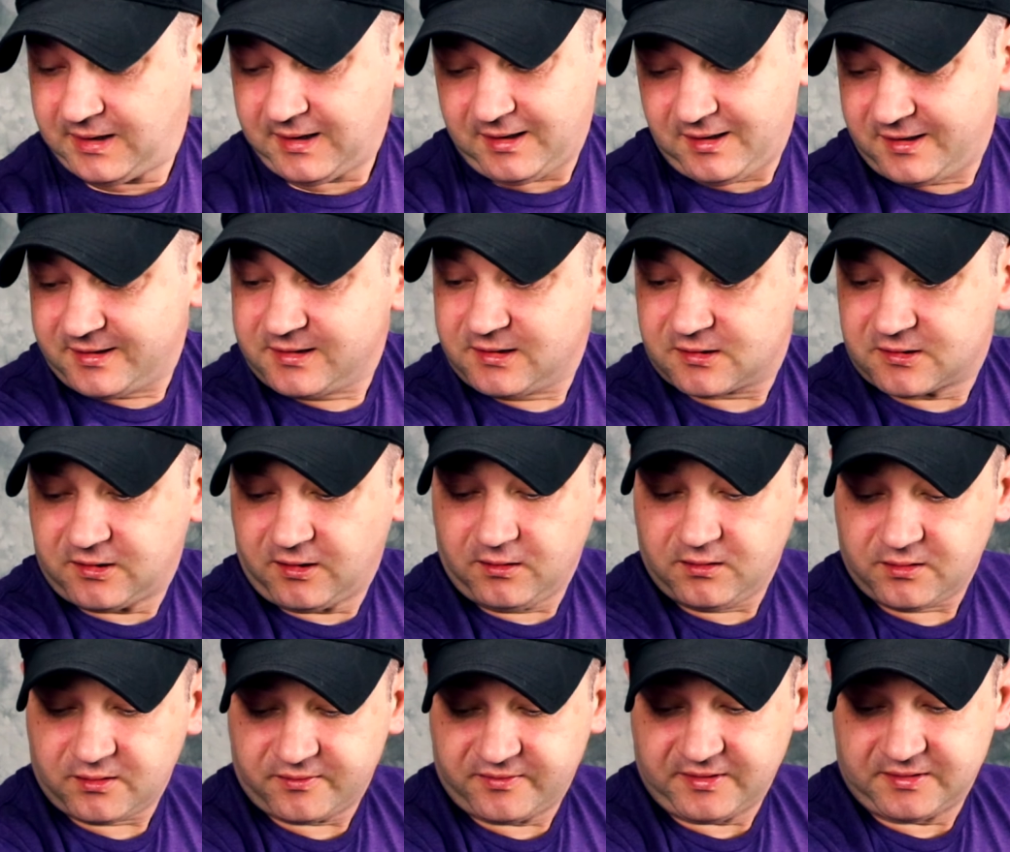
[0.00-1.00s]
like the
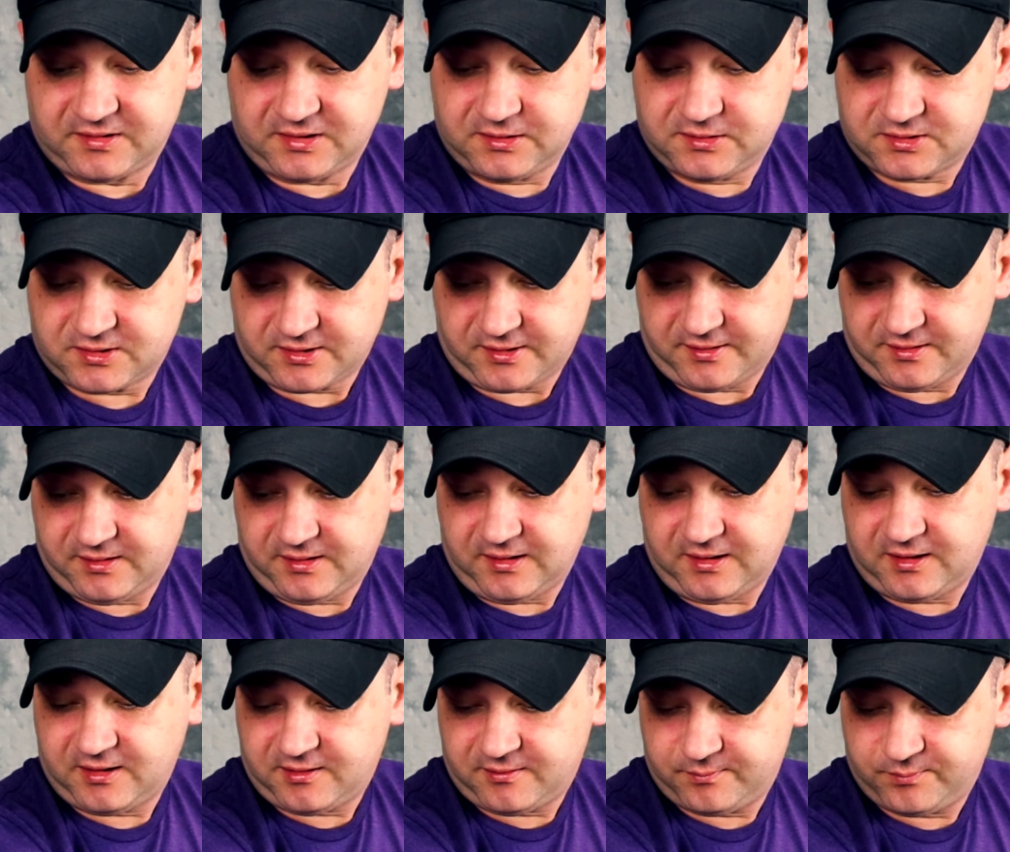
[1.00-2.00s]
color of the t-shirt.
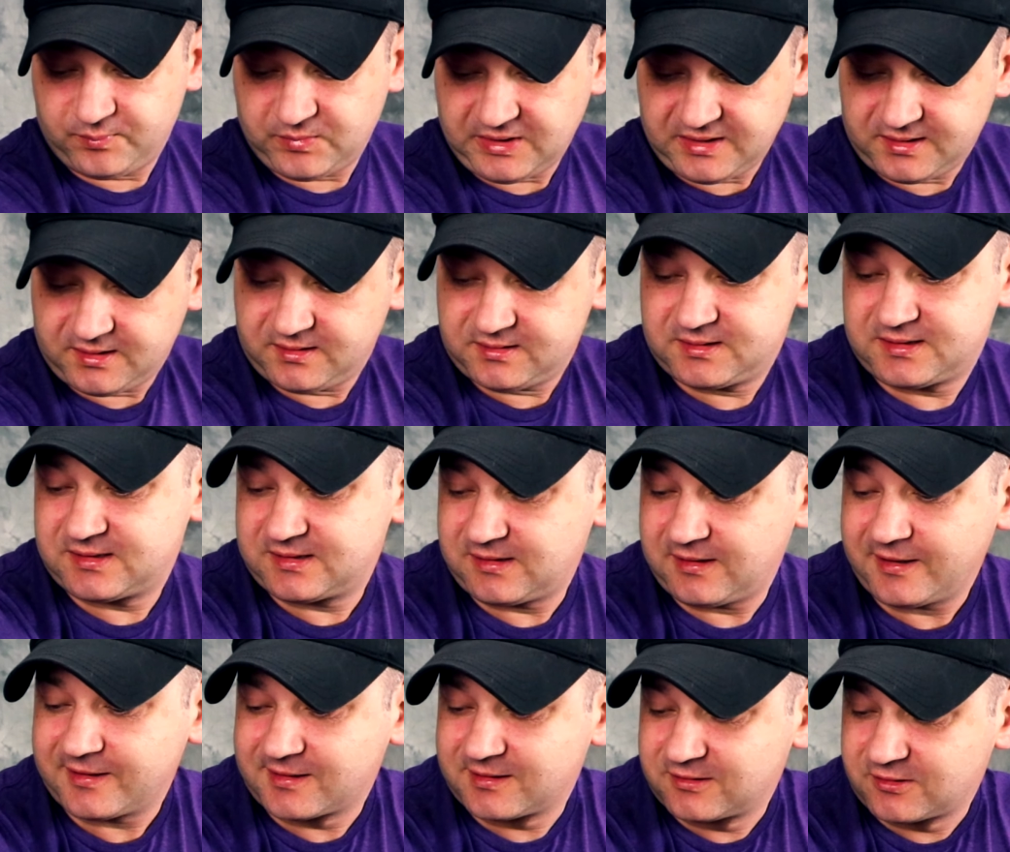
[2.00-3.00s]
It's
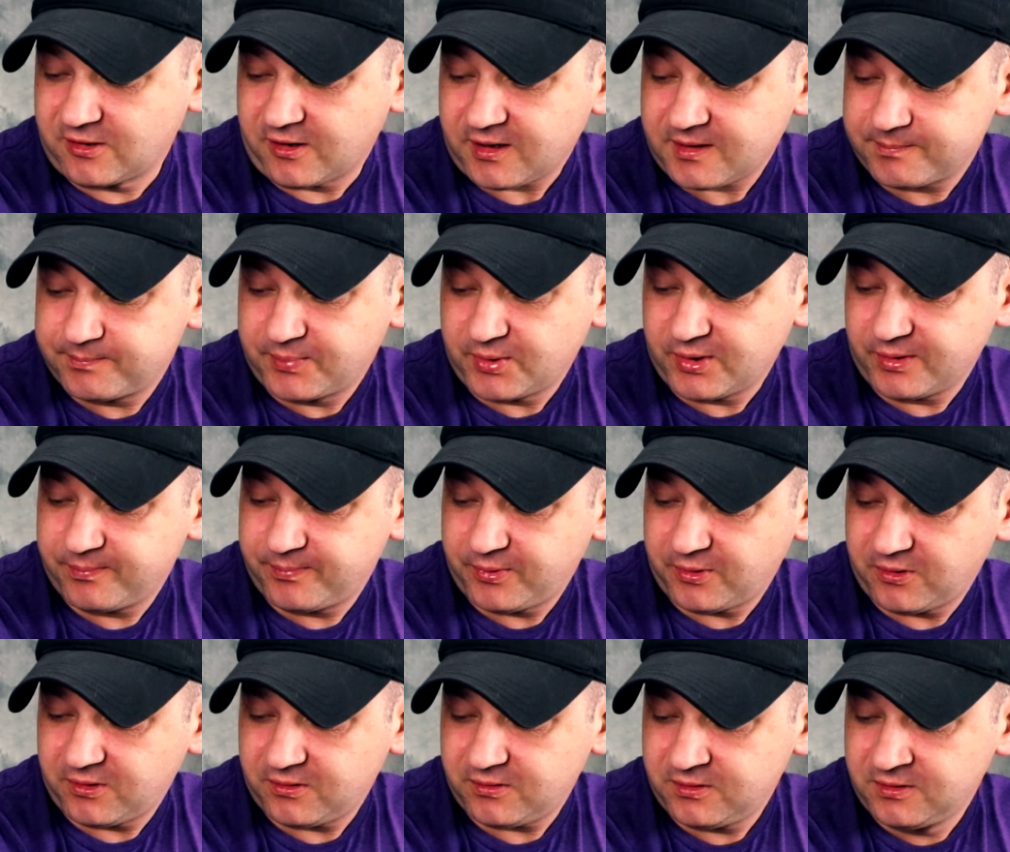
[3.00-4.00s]
like dark
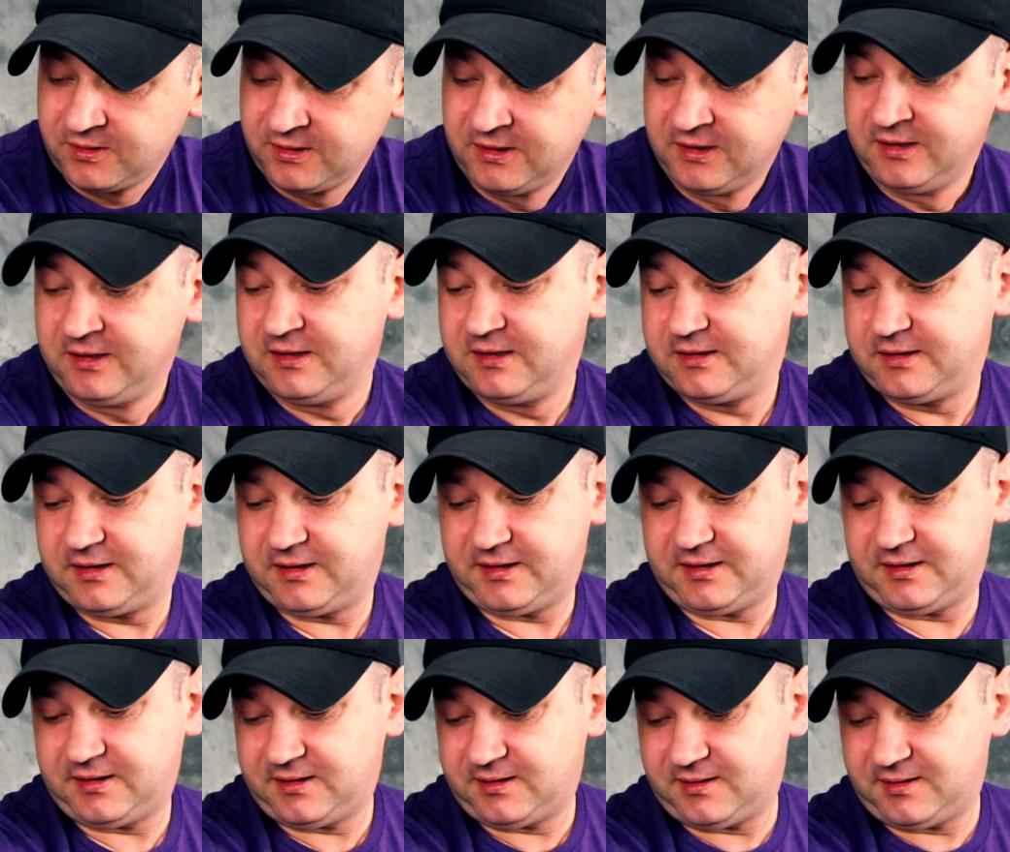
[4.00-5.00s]
purple
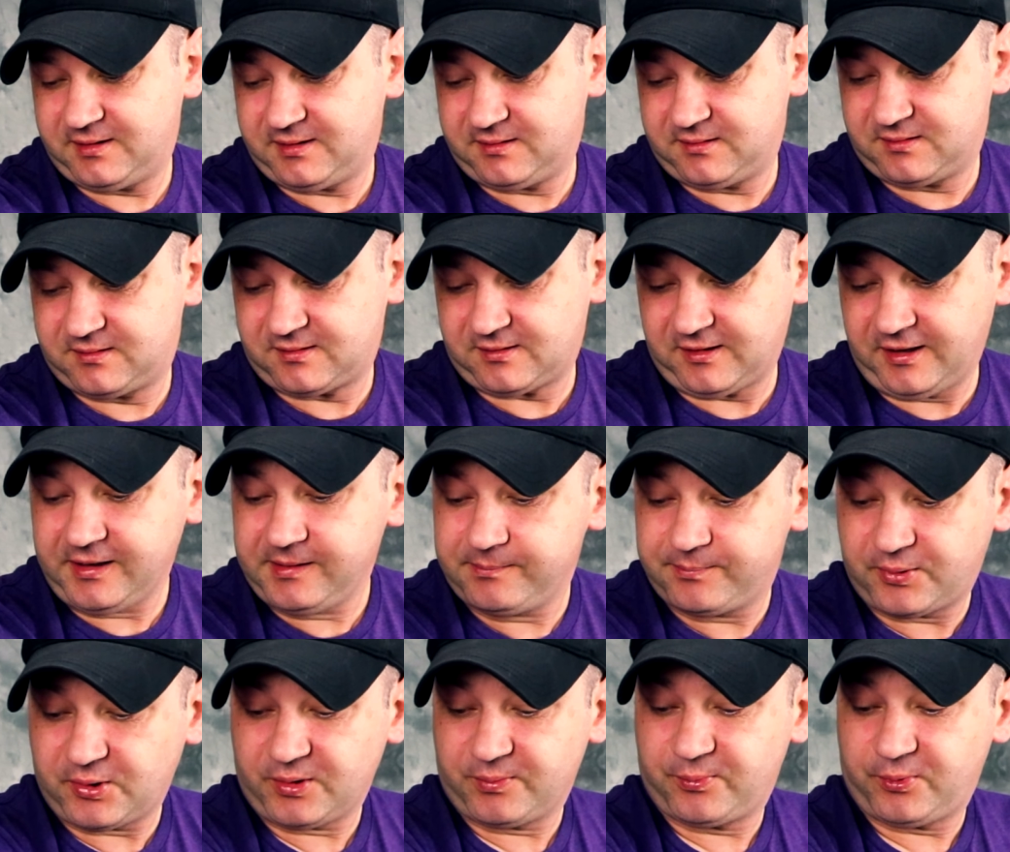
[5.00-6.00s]
and
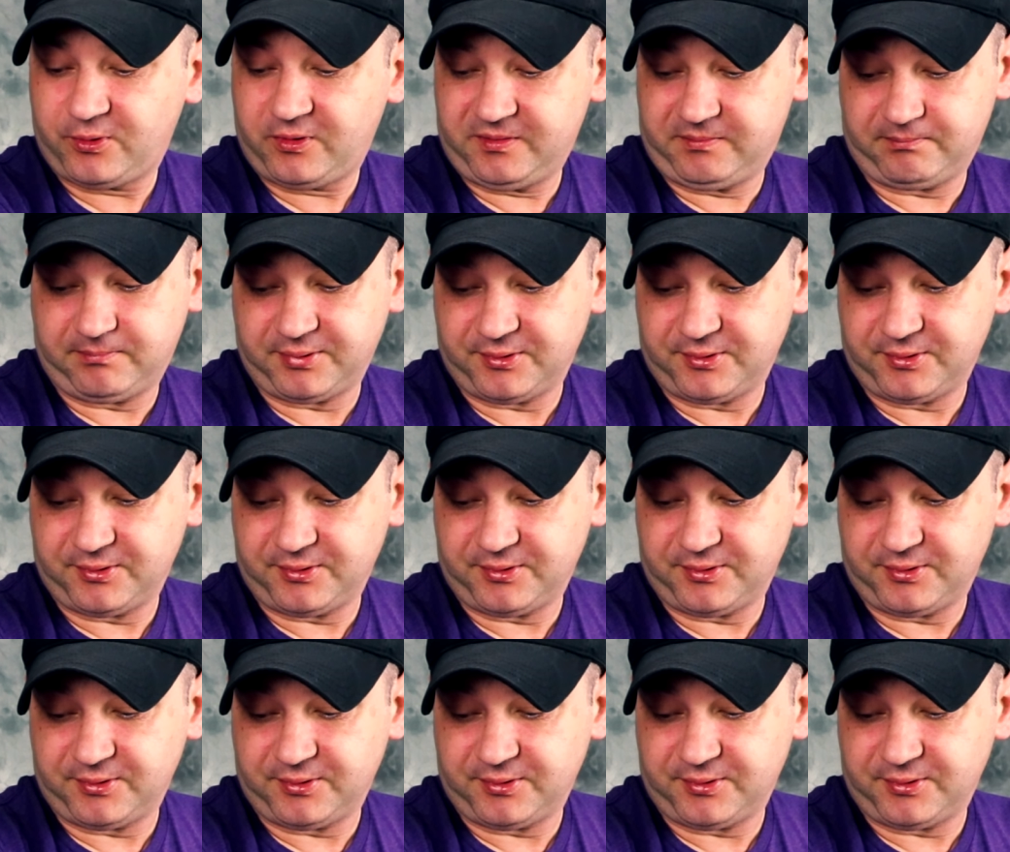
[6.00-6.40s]
light purple and